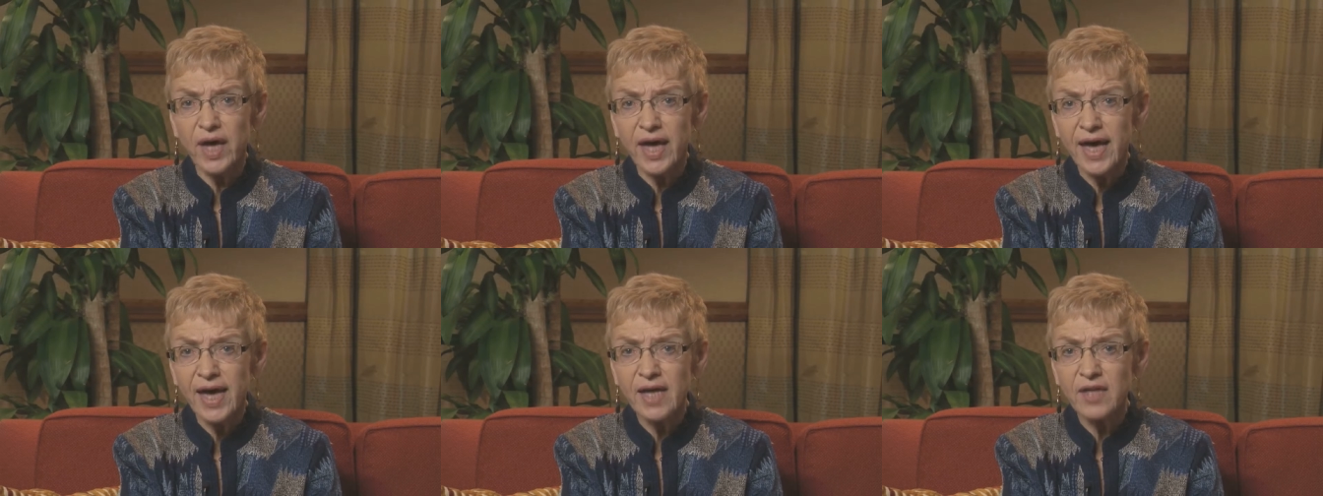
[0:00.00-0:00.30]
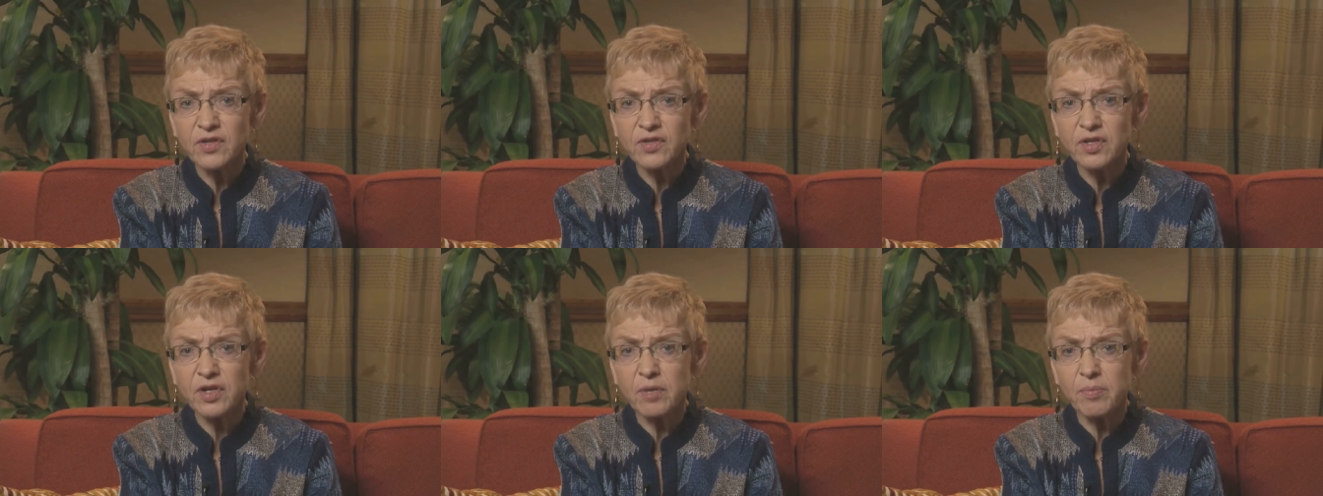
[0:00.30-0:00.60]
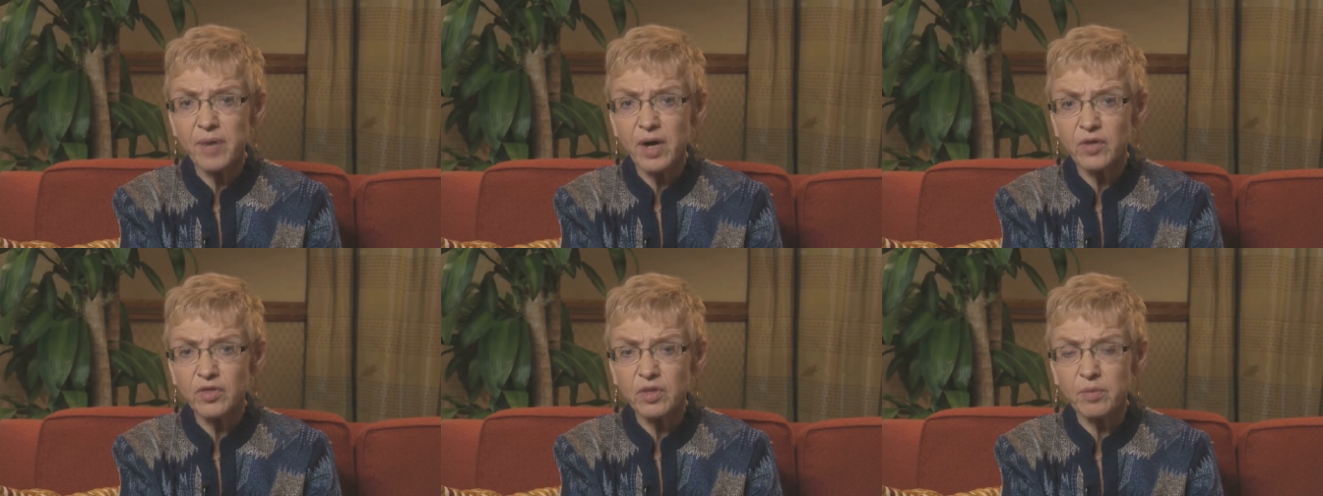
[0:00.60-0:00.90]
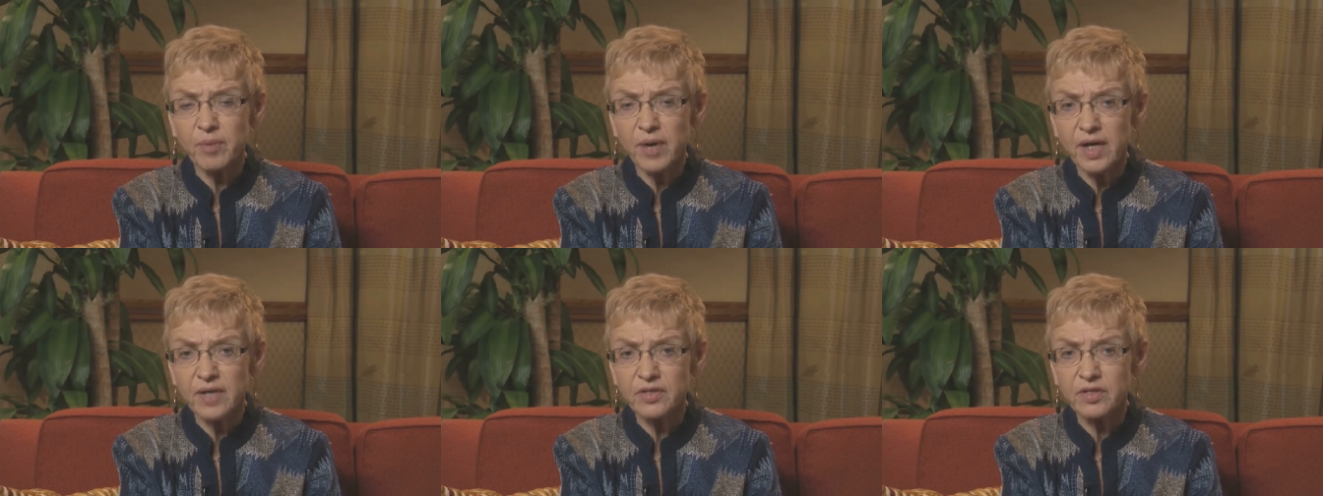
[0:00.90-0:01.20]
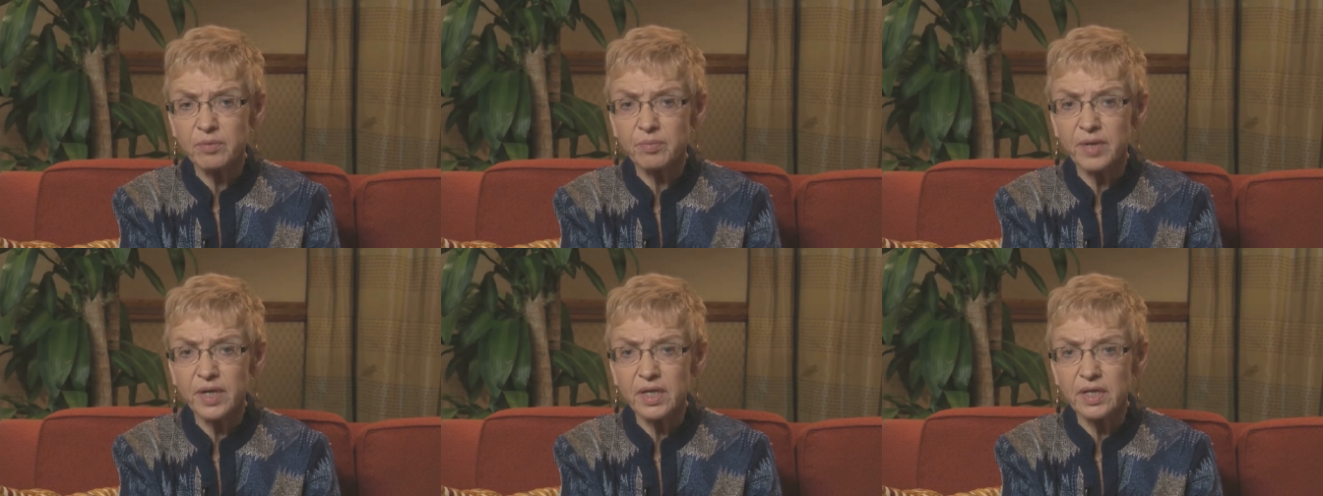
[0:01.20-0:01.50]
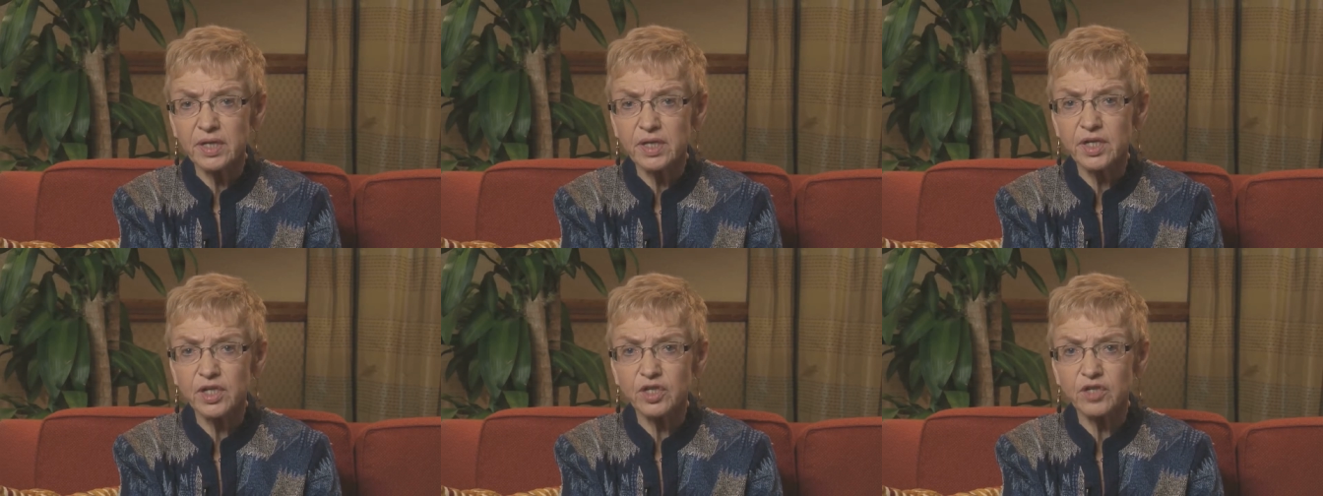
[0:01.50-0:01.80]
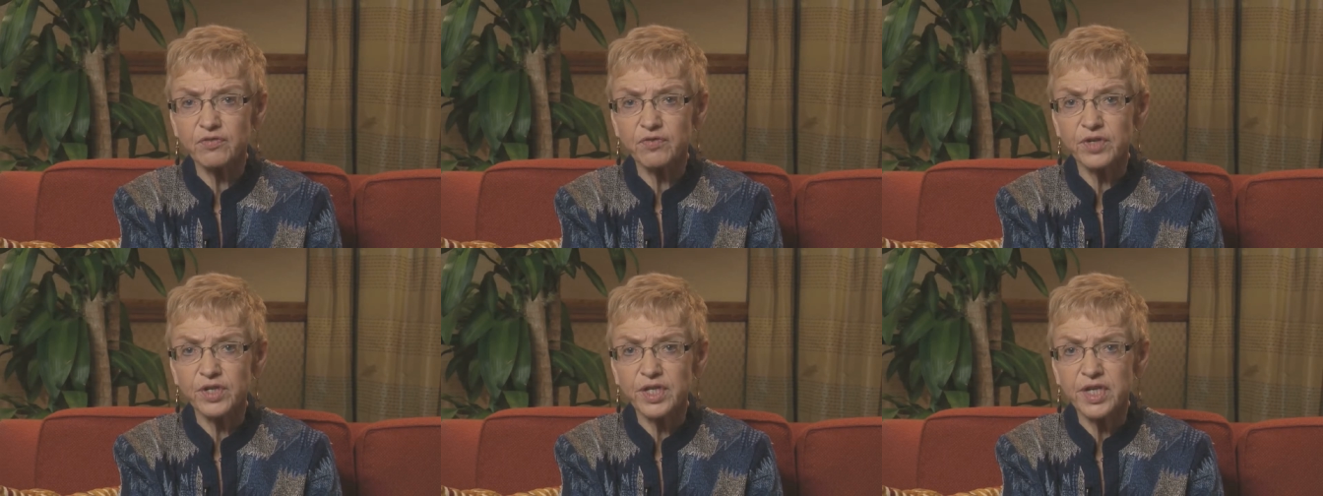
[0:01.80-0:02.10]
ask about the possibilities
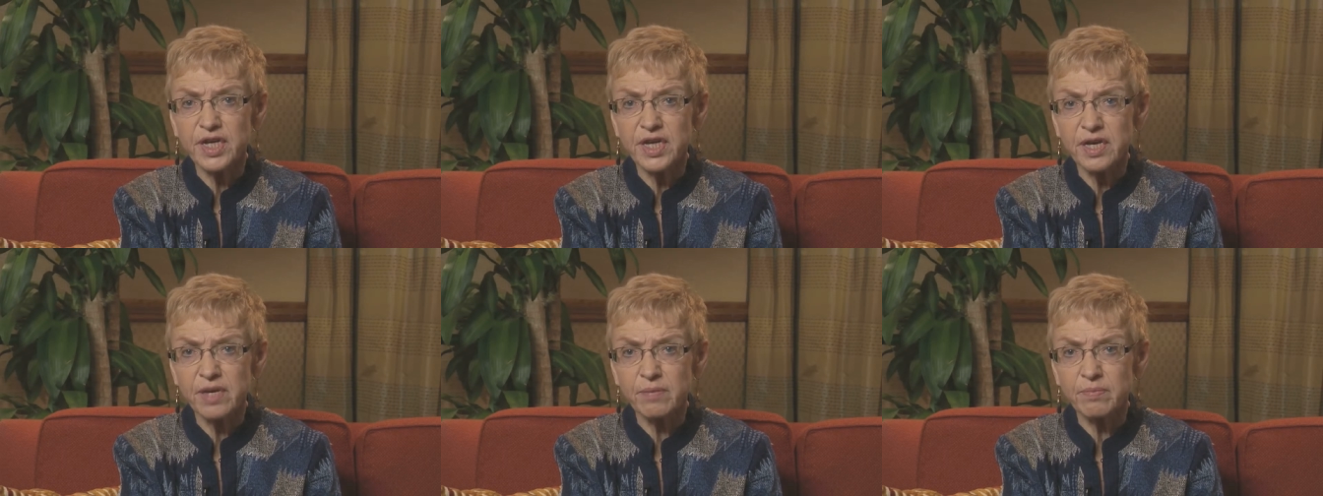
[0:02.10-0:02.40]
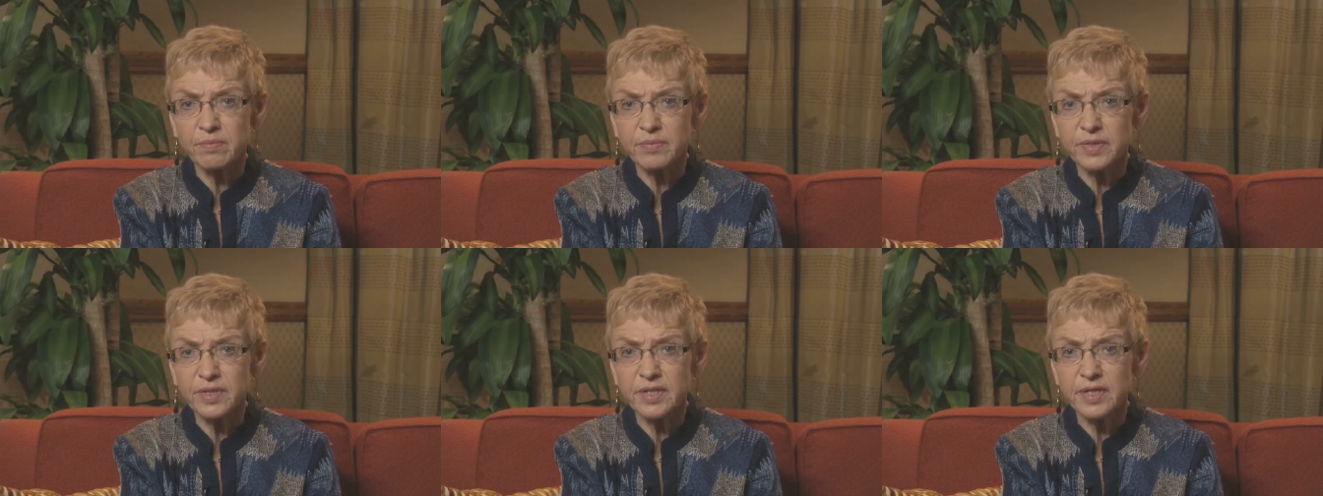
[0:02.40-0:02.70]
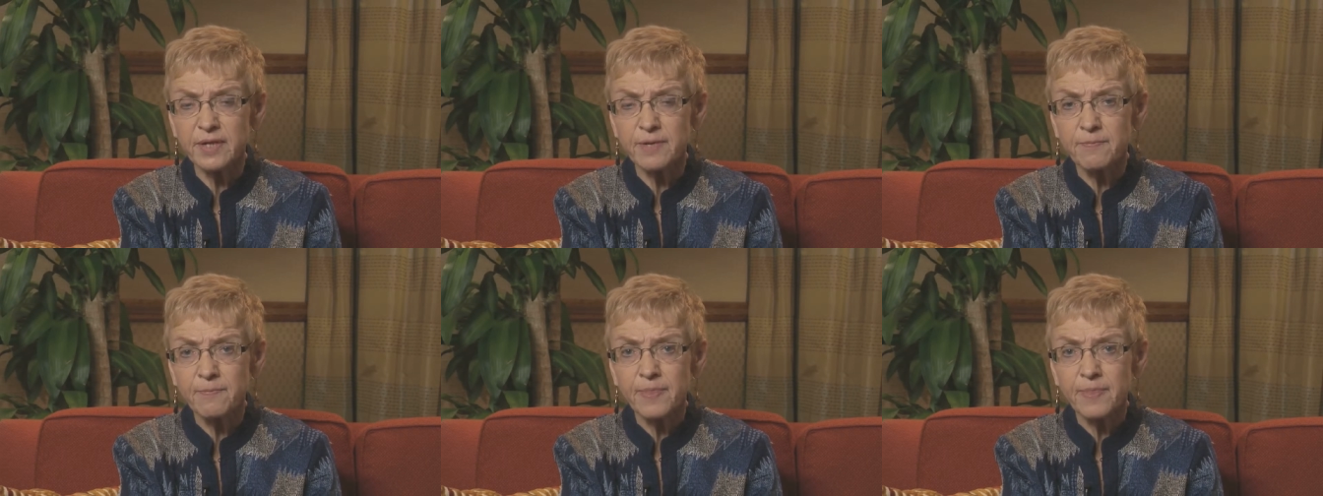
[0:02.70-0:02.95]
for teams,